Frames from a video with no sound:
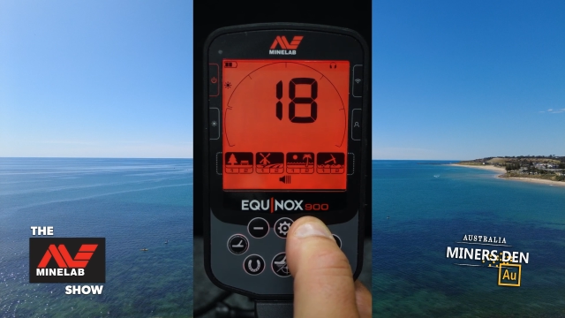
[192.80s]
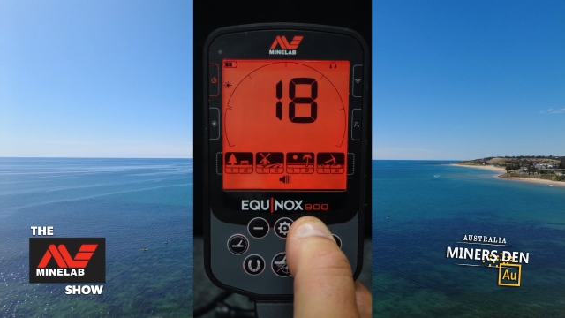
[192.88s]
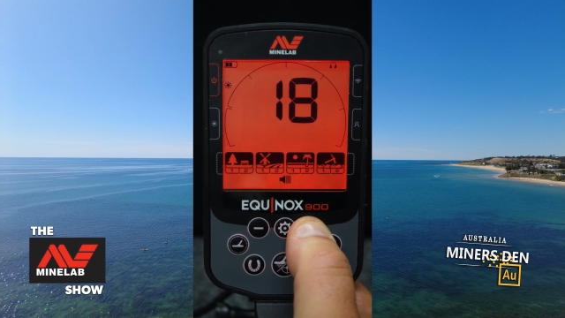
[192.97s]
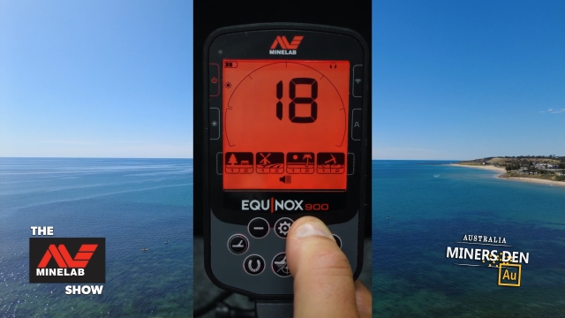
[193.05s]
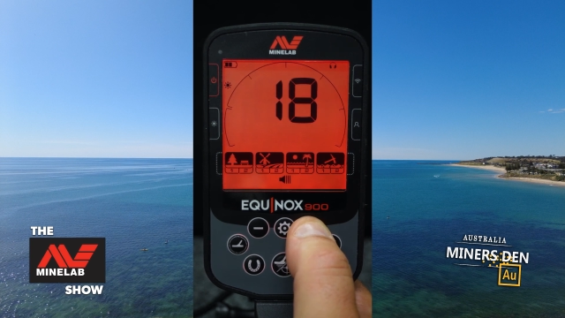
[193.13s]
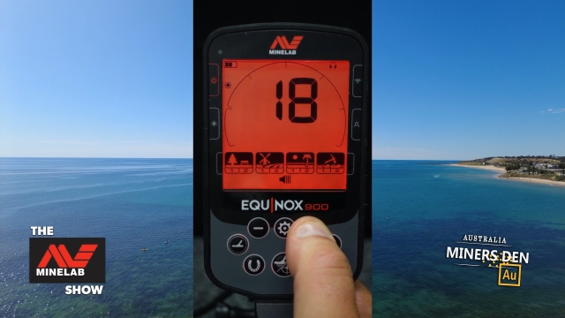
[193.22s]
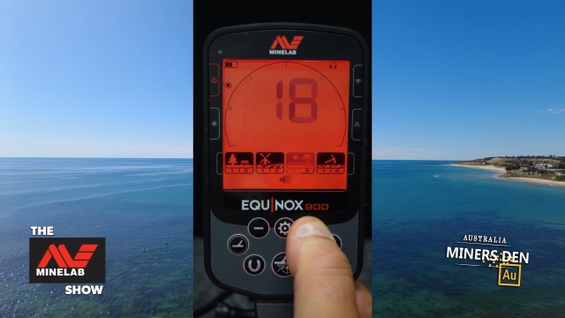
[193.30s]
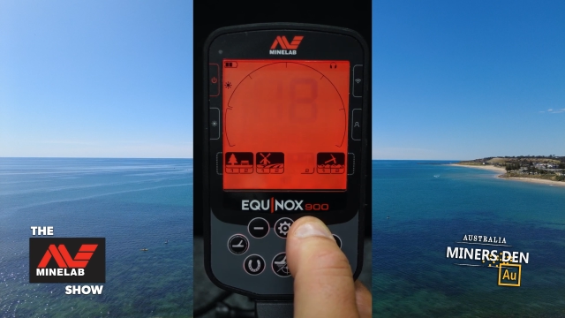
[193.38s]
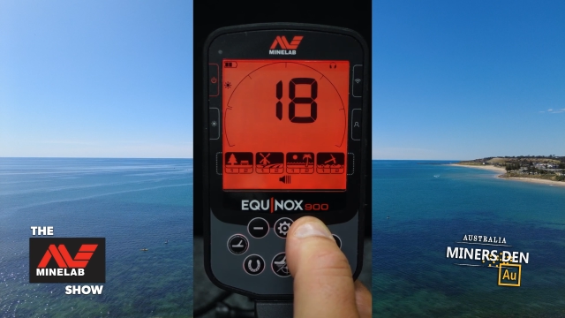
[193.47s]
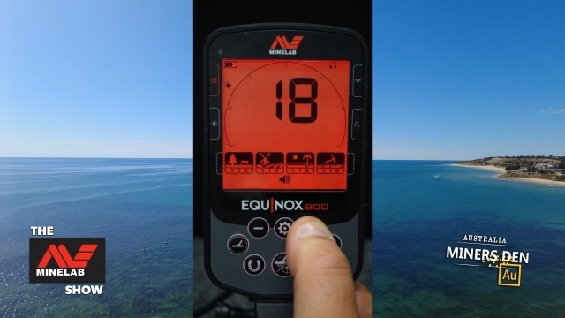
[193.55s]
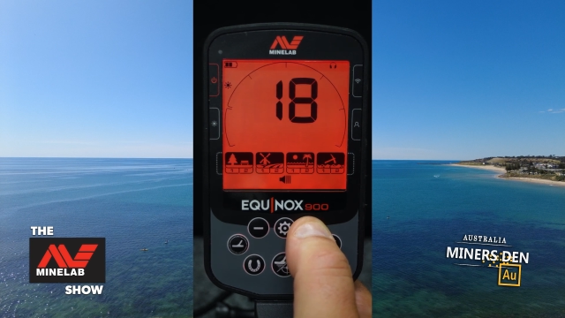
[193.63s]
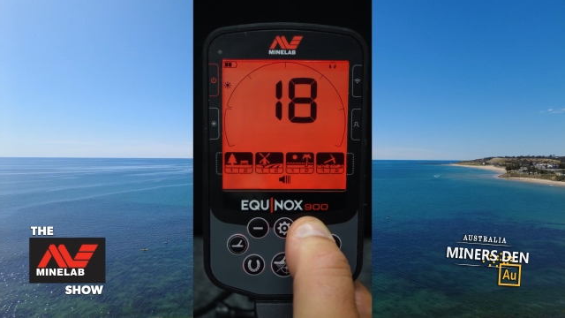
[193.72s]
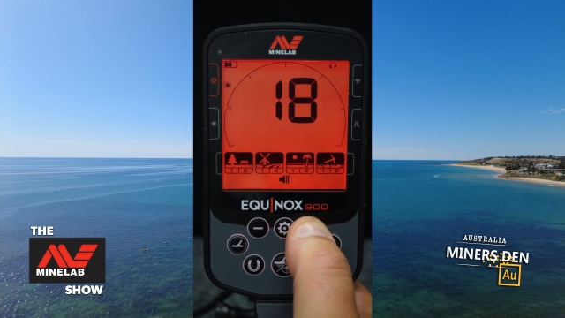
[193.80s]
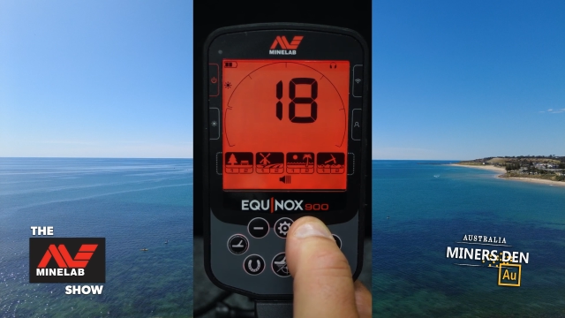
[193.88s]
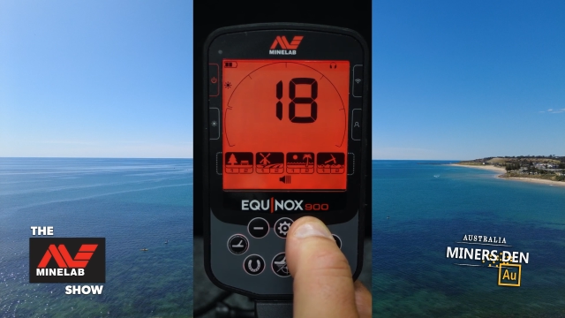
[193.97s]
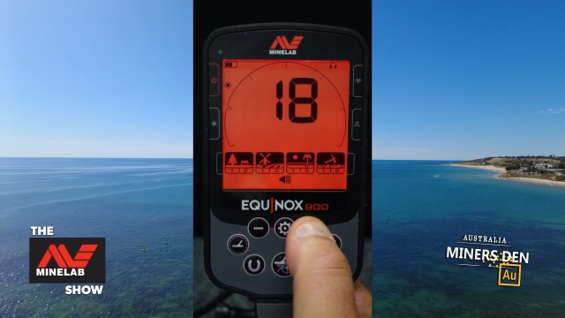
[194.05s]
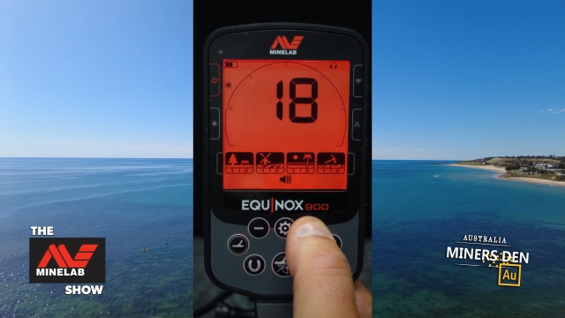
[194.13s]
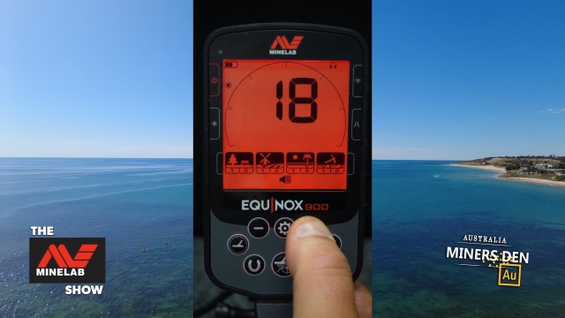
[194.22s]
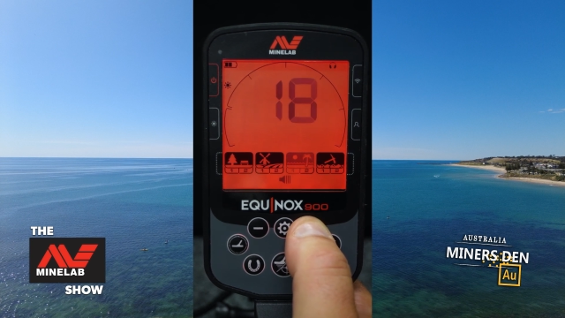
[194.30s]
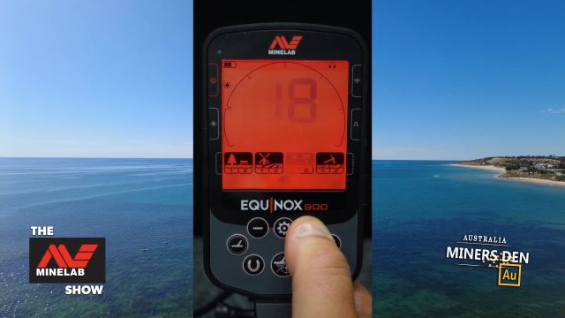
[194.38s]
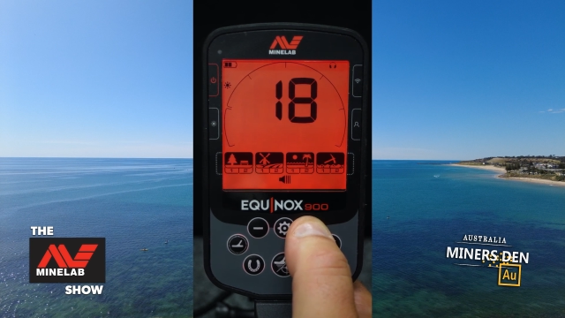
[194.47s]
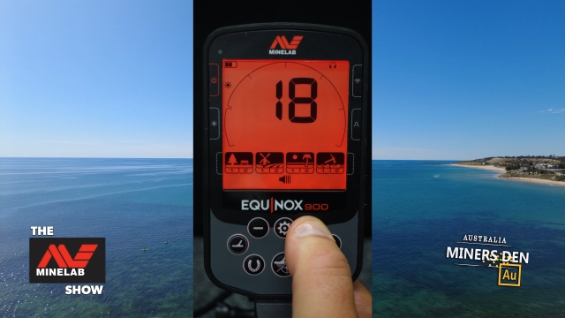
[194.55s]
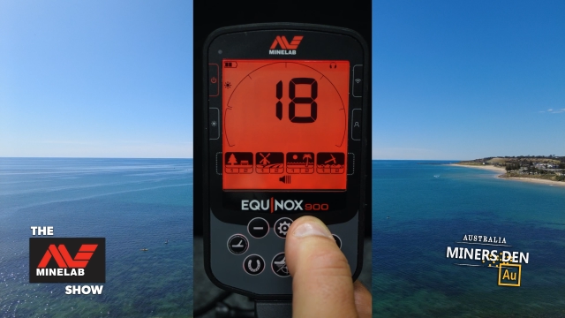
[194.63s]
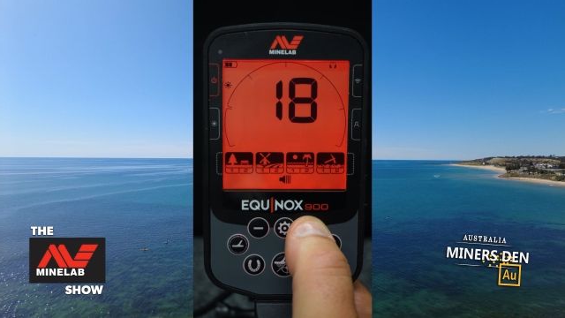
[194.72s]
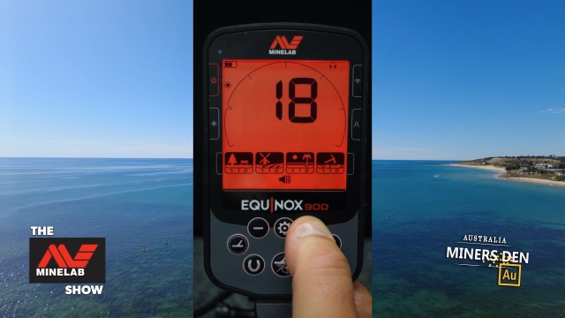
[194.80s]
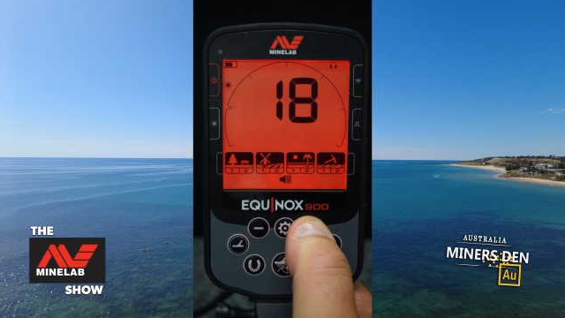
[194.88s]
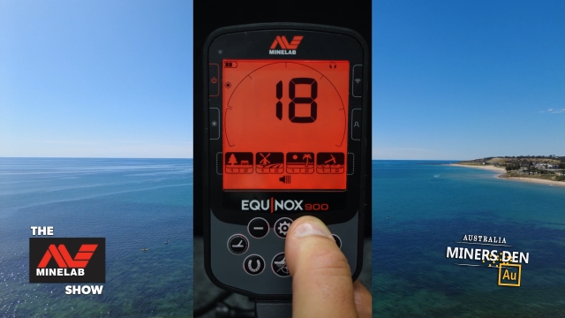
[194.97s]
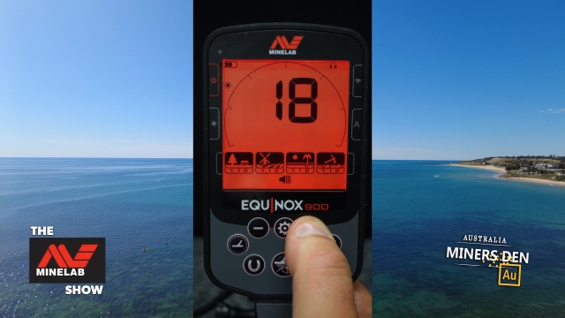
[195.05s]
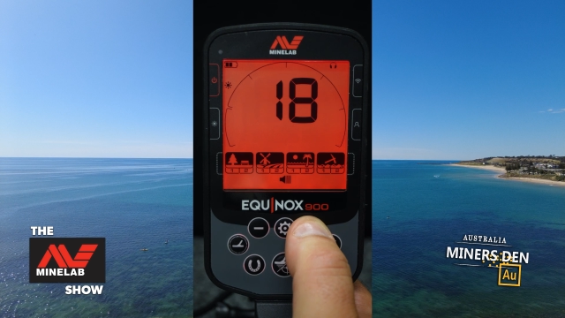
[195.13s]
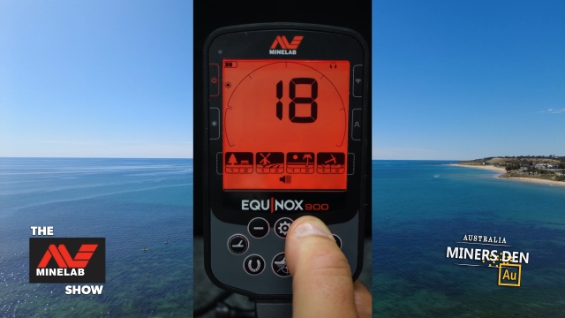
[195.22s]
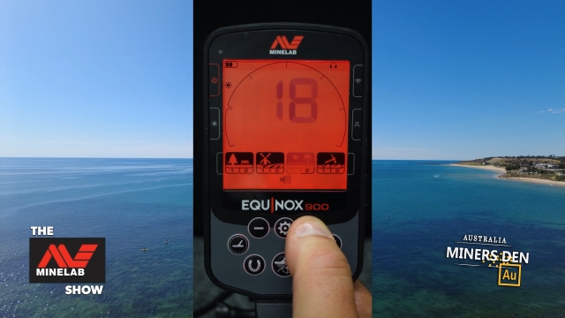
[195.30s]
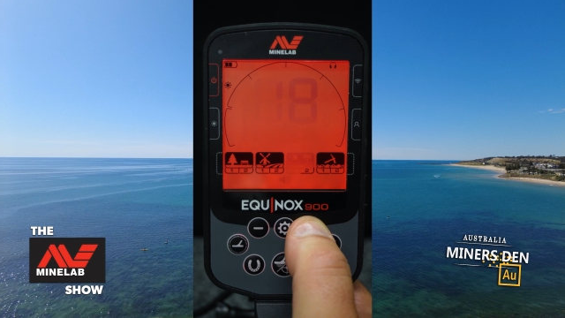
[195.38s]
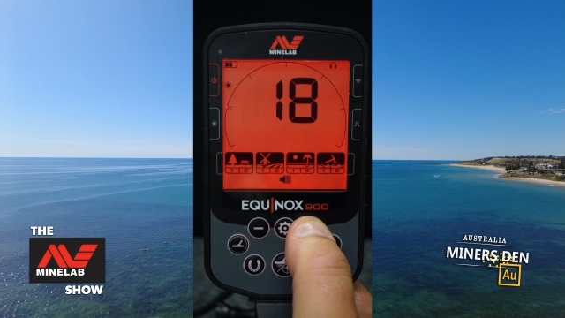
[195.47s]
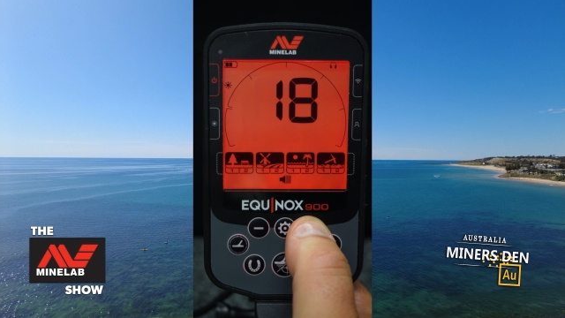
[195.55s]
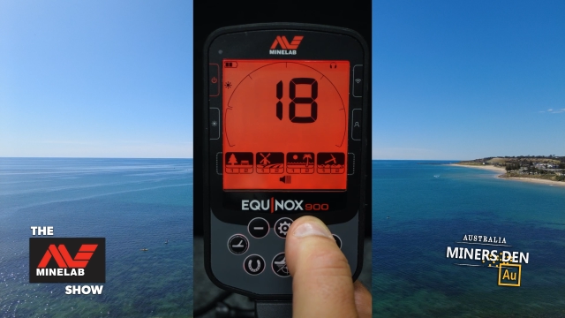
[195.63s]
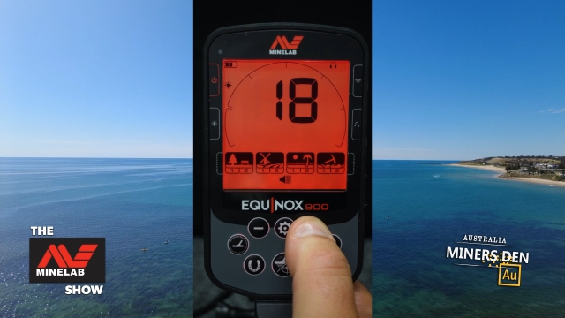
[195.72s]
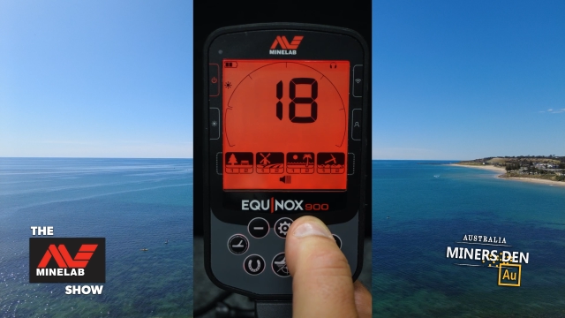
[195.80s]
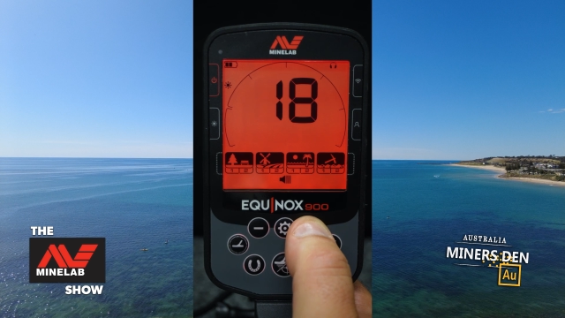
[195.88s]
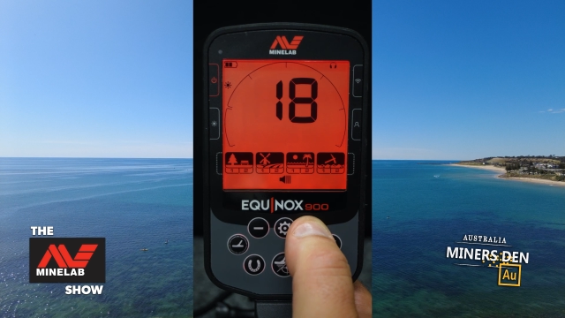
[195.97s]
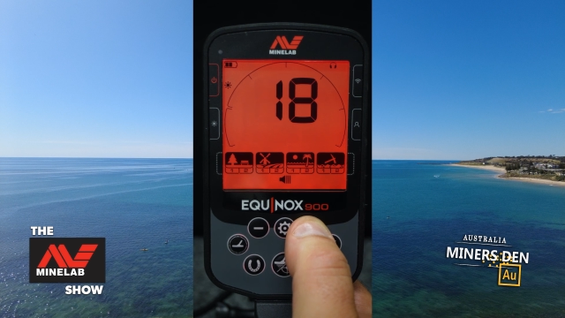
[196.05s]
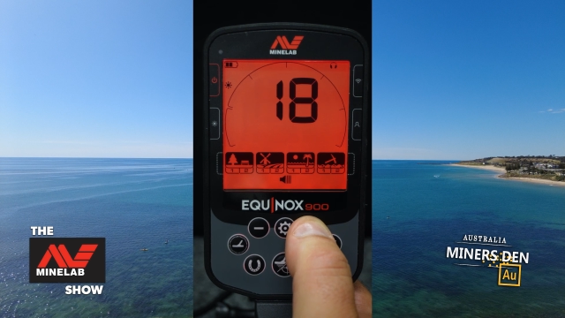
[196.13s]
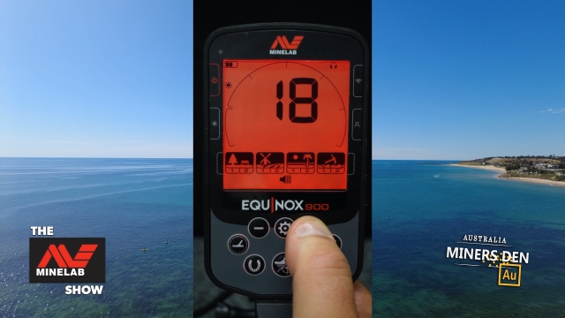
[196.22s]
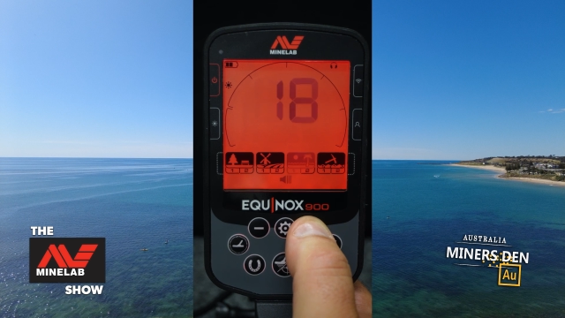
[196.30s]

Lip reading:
Nobody's mouth can be seen.